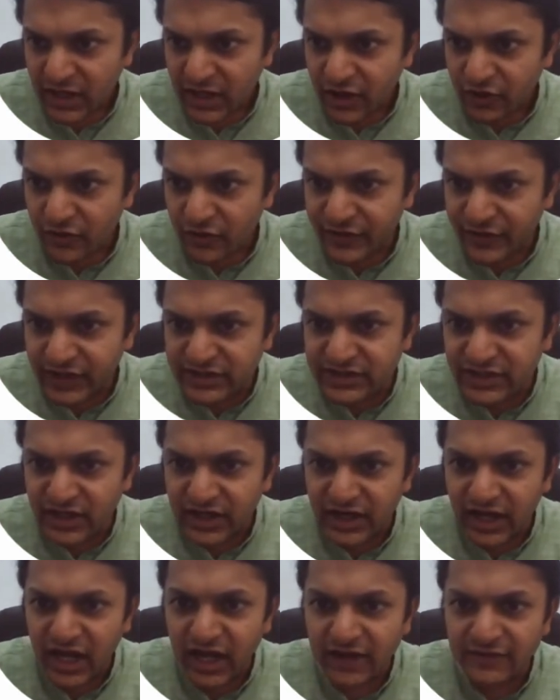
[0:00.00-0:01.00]
Which
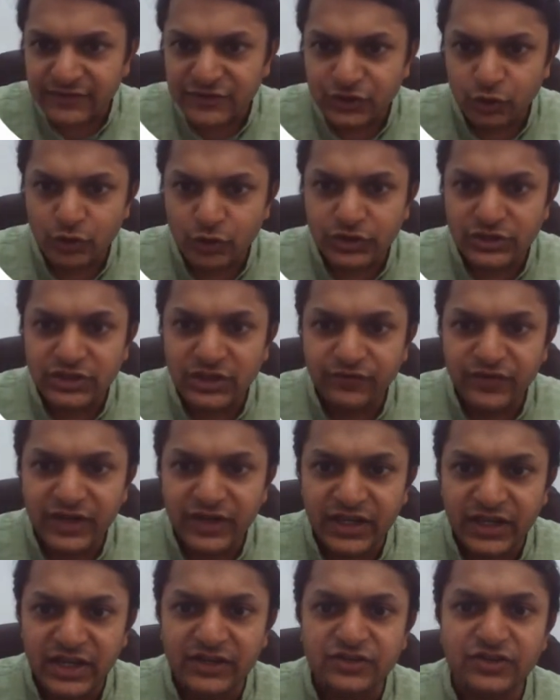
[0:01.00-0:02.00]
graph shows the
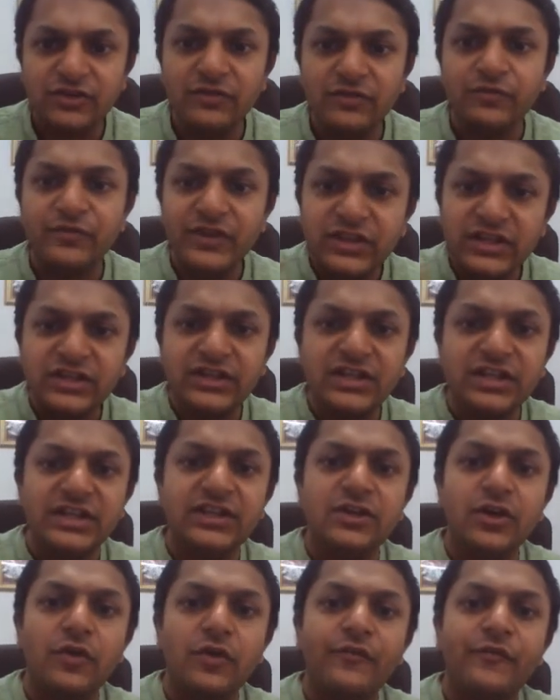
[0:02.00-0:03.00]
variation with
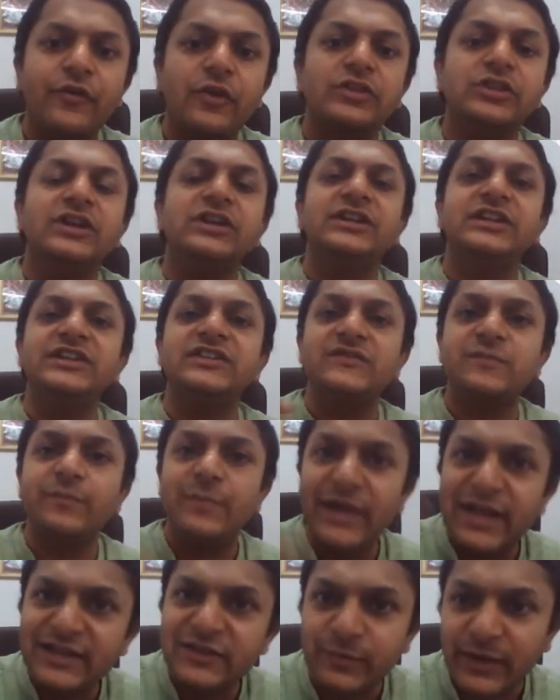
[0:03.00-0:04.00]
t for the
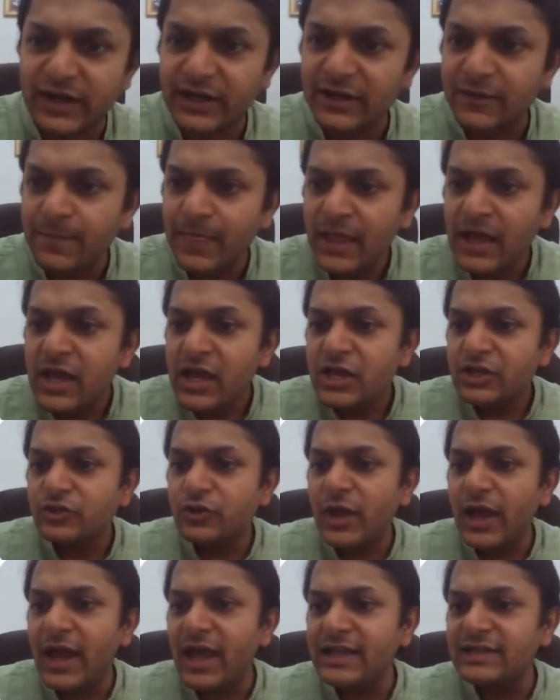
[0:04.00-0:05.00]
displacement? So
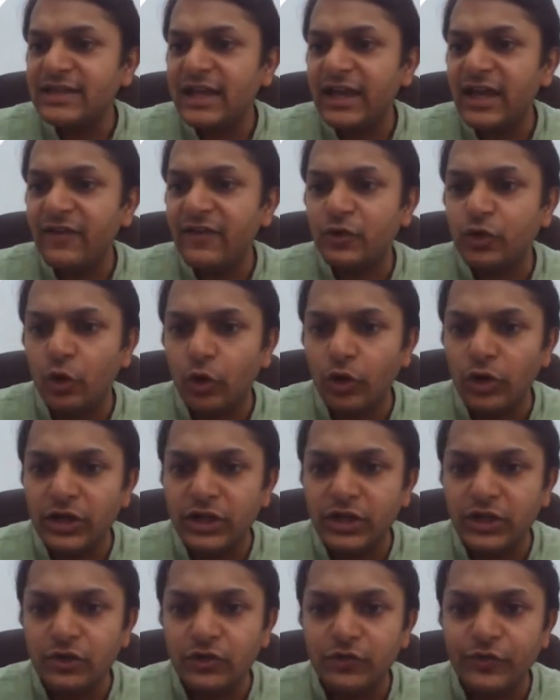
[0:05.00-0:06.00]
as I have told
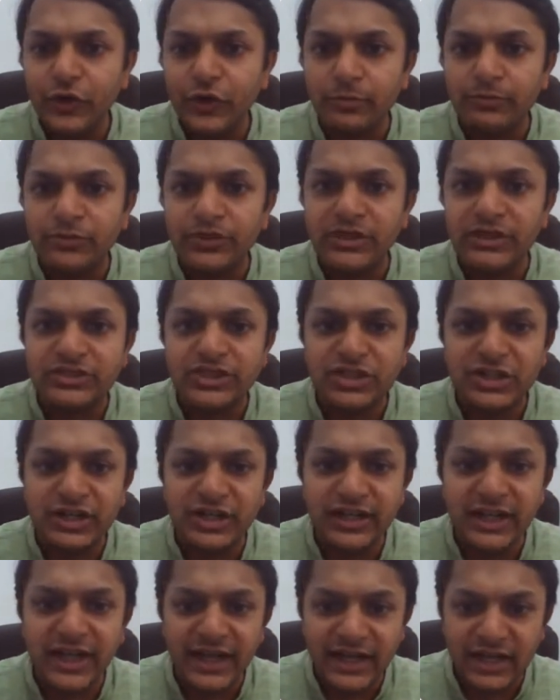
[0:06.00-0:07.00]
you, from the journey,
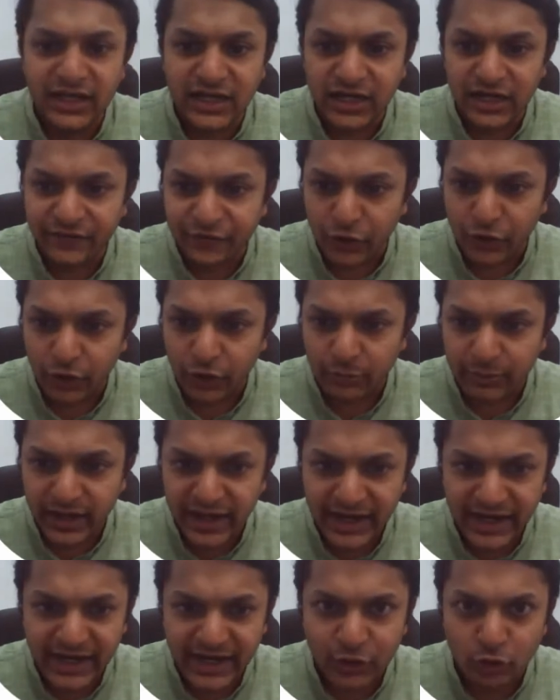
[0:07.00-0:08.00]
like from
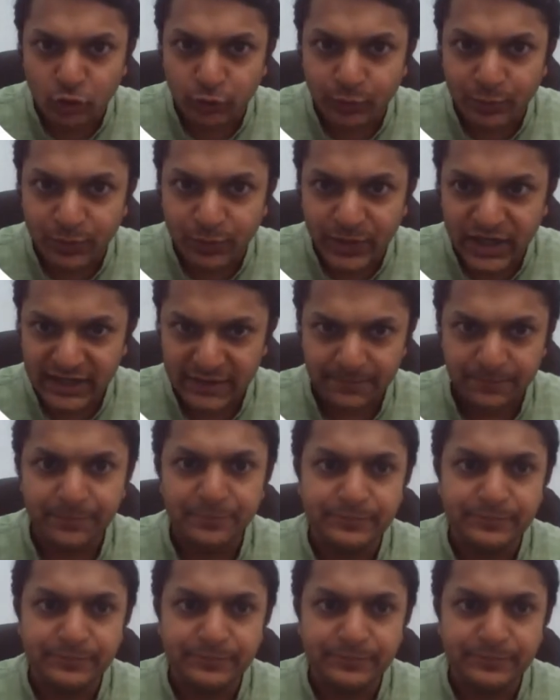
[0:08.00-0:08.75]
A to B,